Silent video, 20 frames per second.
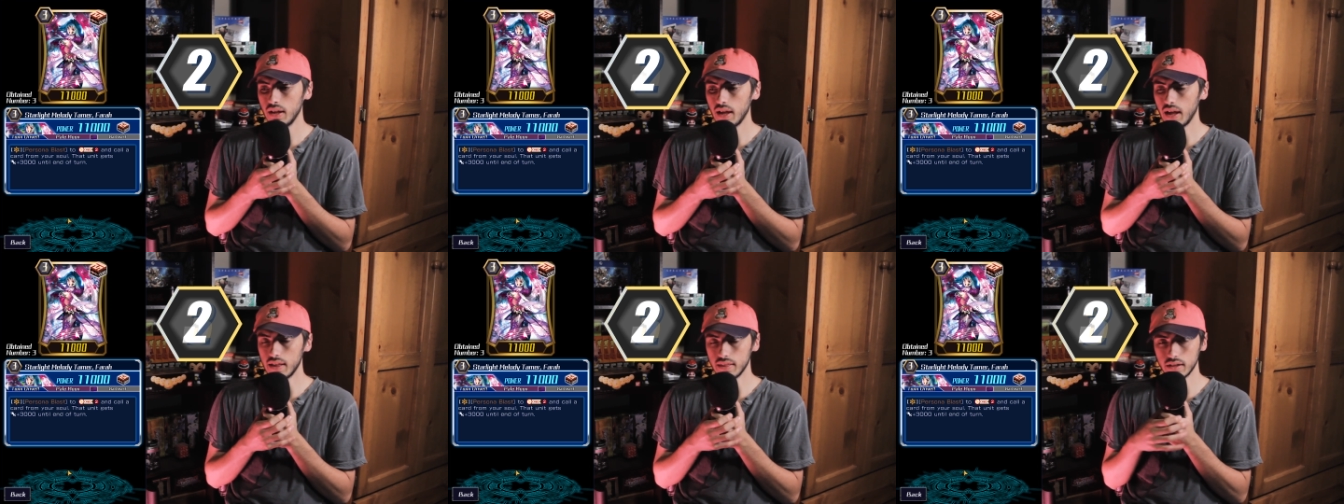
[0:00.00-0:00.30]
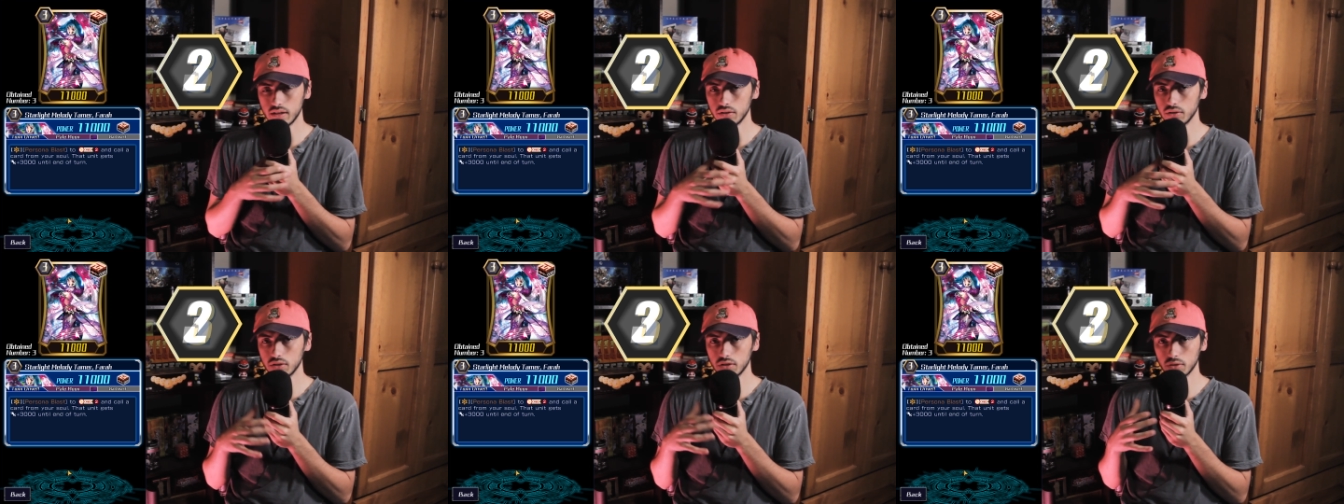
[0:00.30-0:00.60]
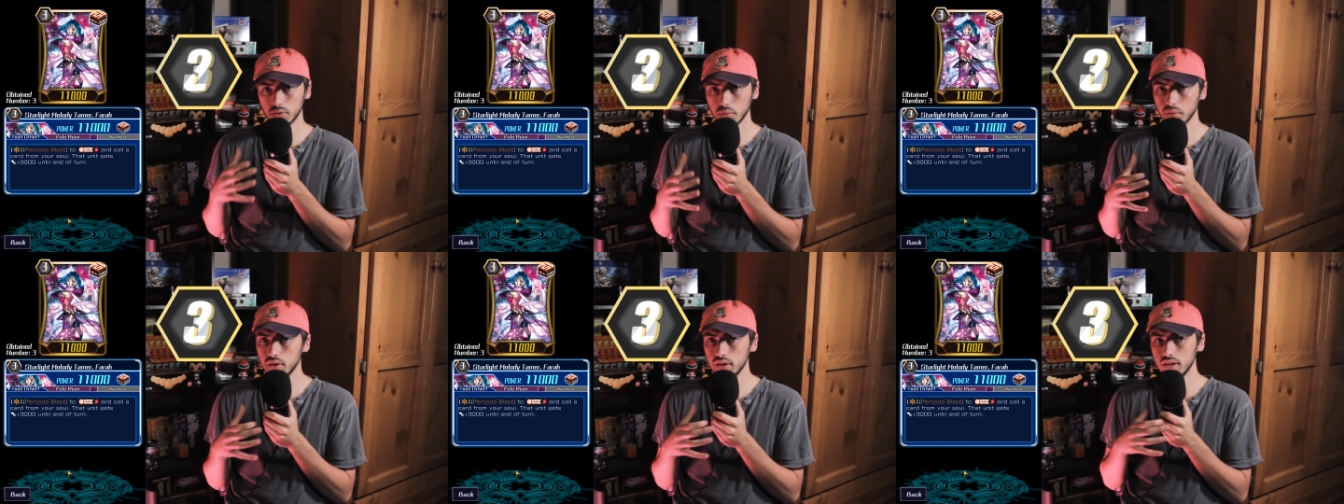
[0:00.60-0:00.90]
And then a
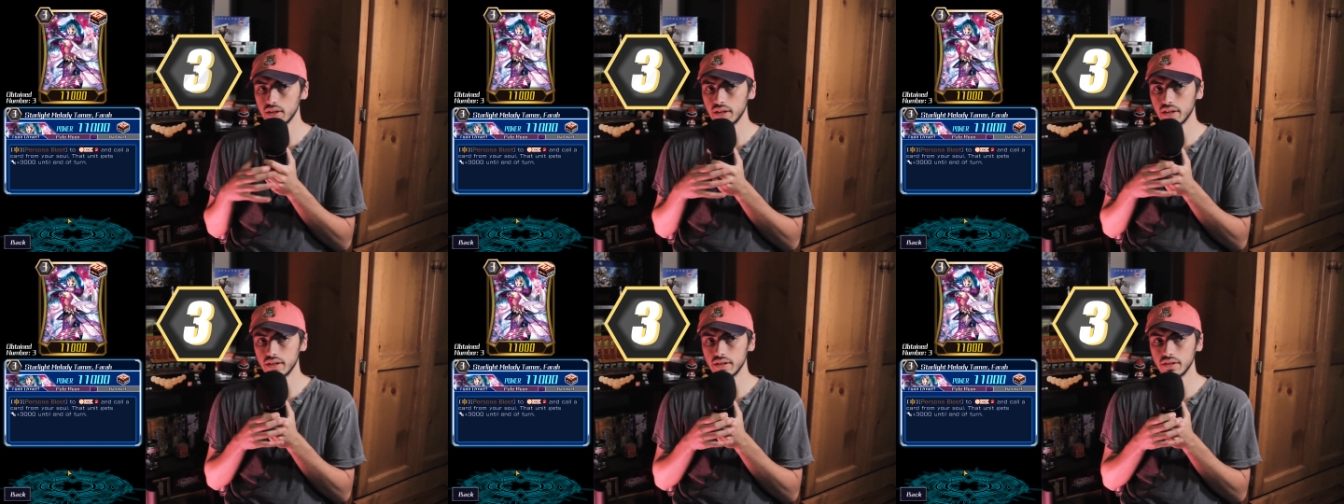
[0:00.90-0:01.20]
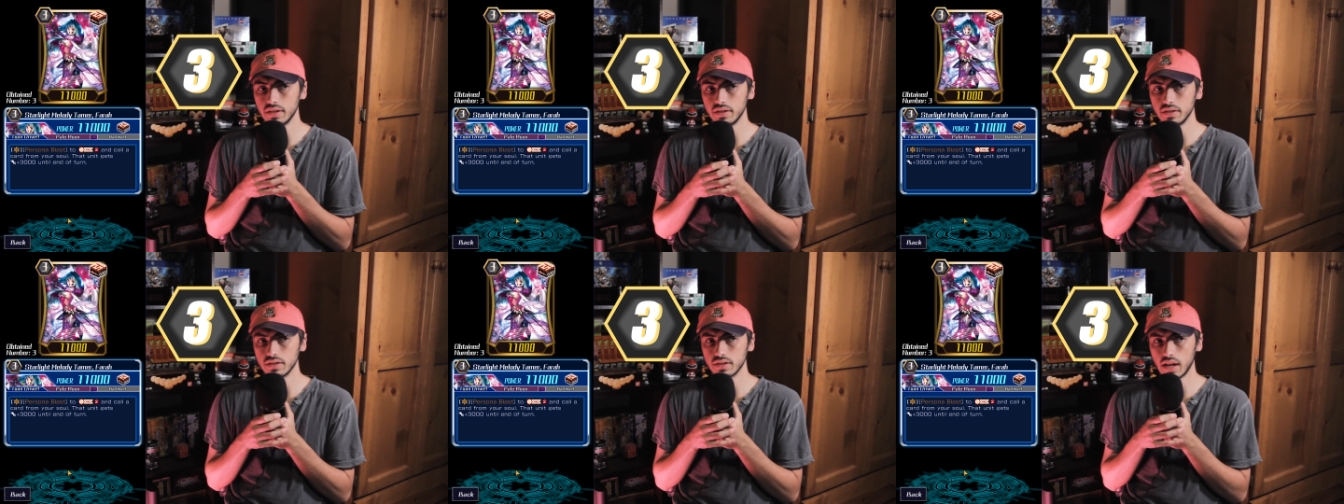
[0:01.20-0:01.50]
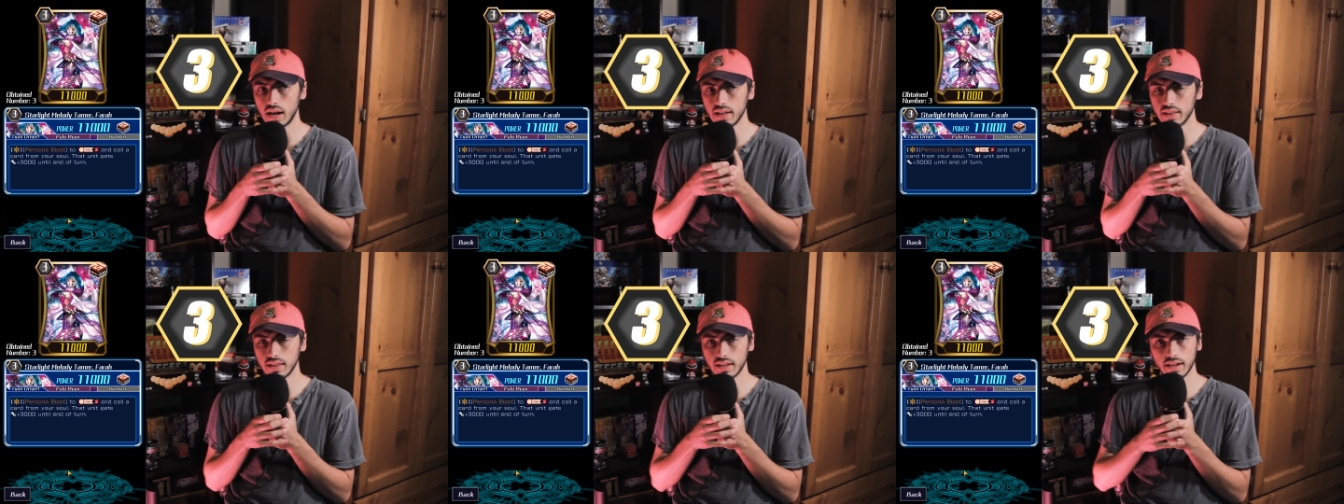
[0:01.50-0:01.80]
3 is,
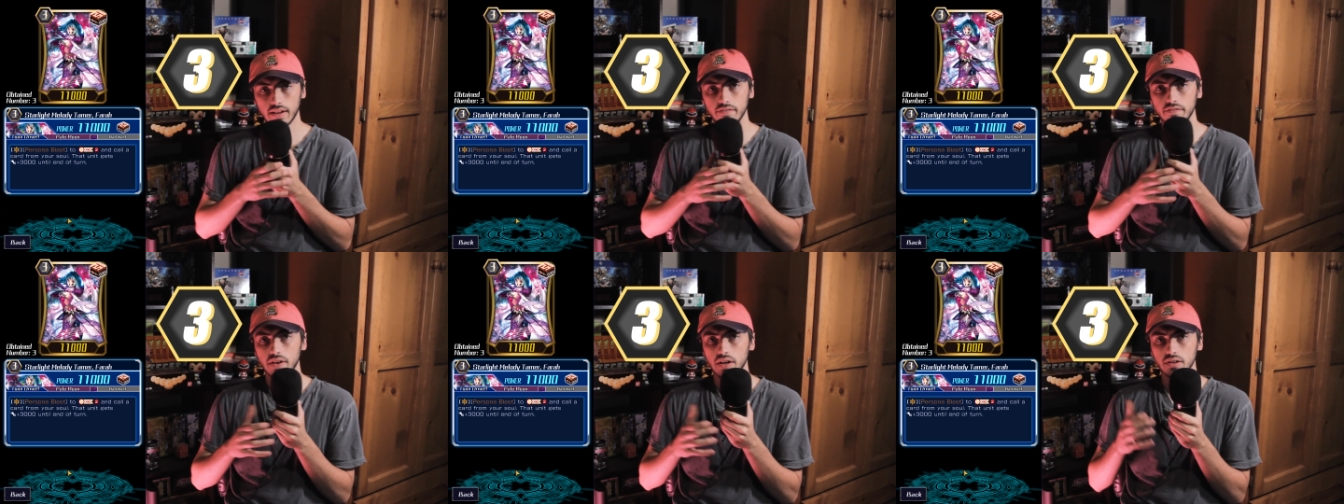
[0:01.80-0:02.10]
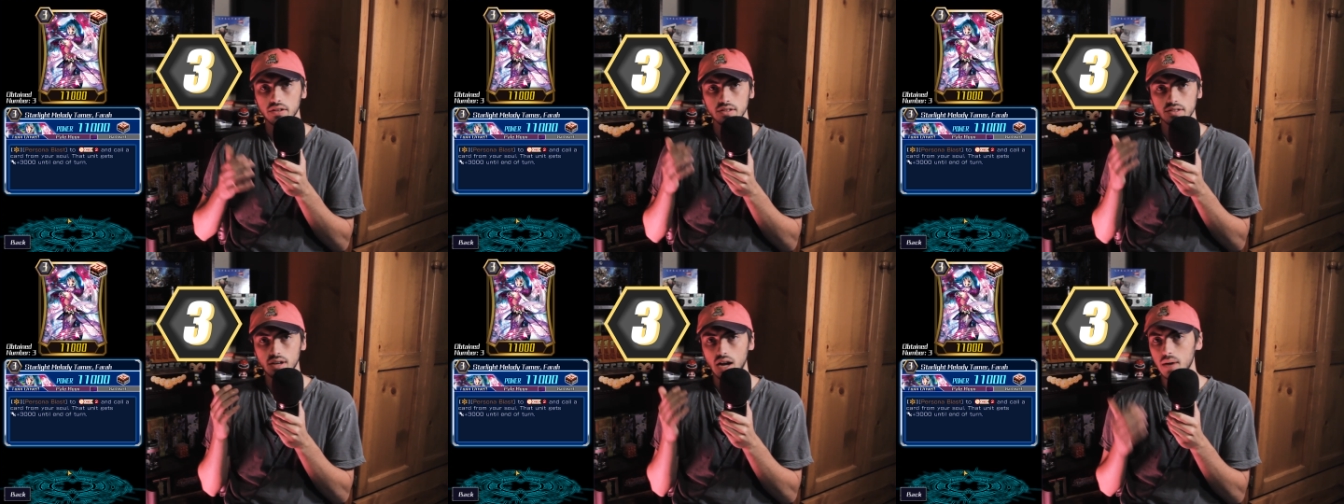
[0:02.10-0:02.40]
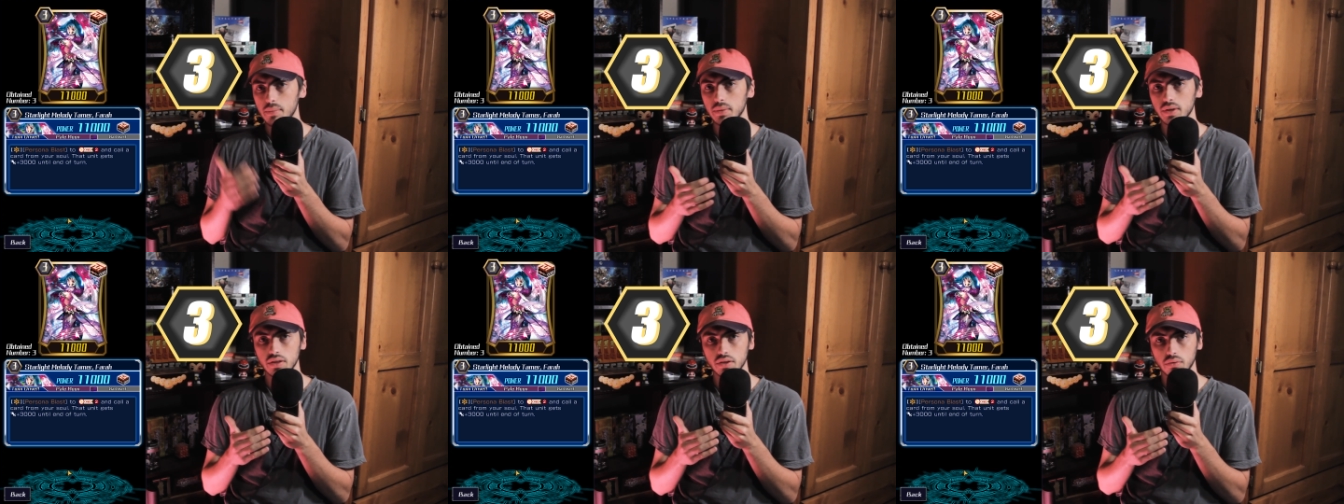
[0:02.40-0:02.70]
I think I found a
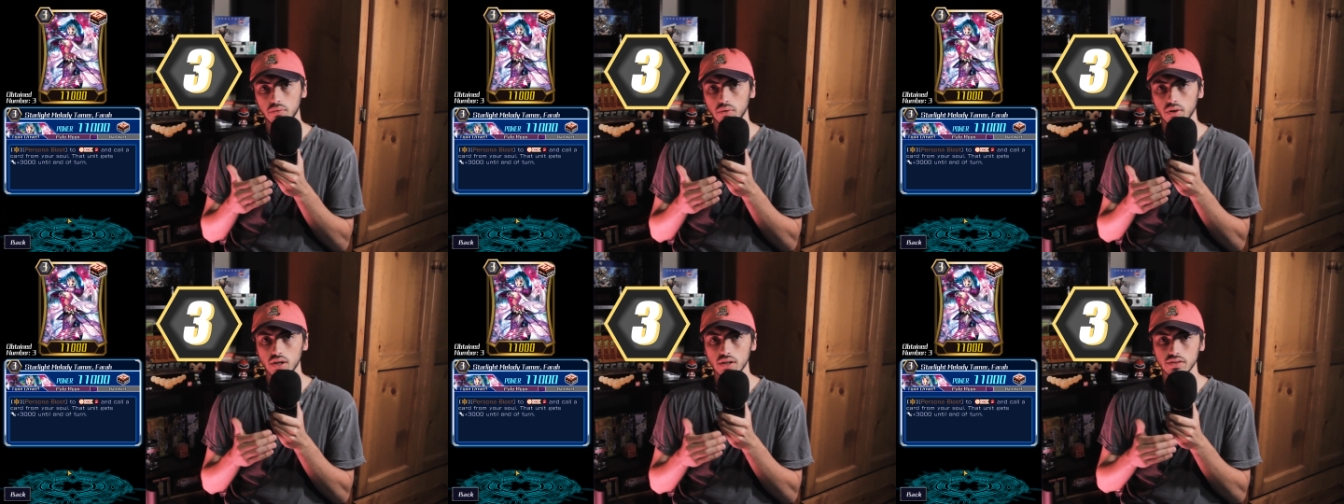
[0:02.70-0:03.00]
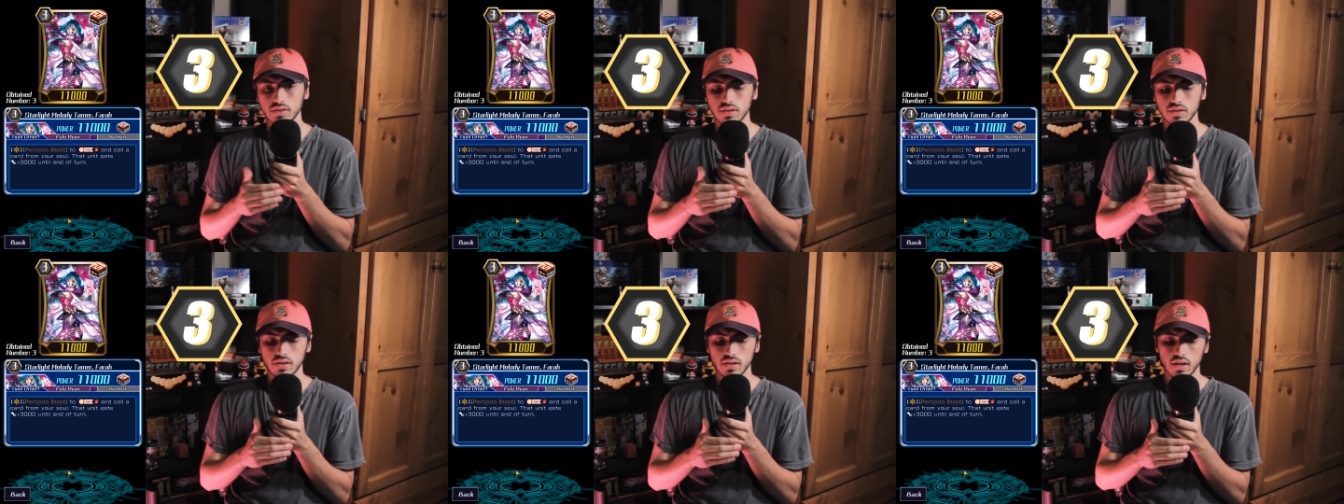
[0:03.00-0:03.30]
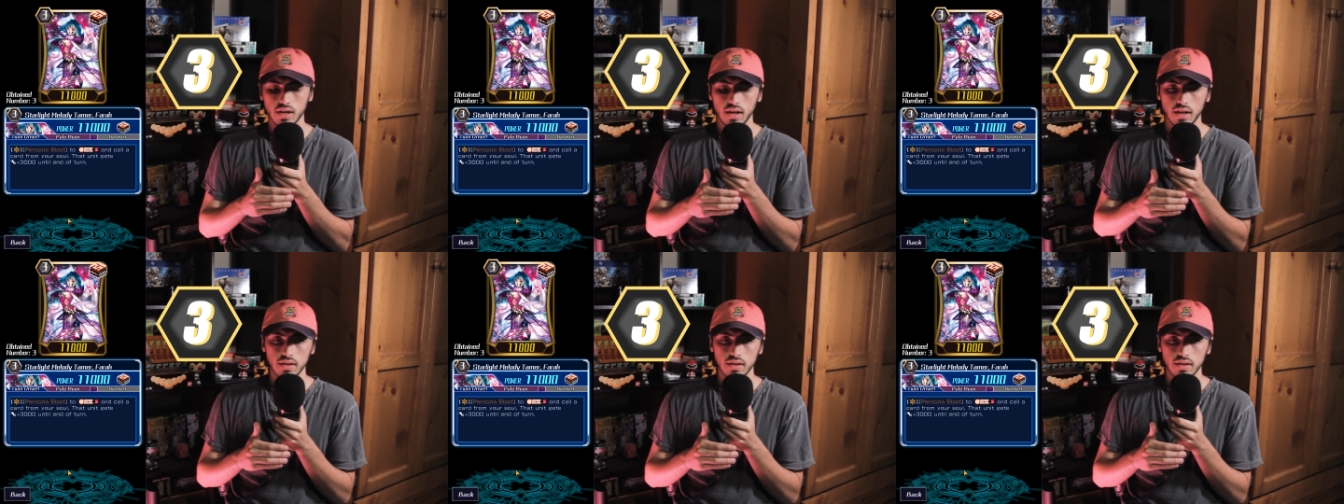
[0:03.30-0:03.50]
diamond in the rust.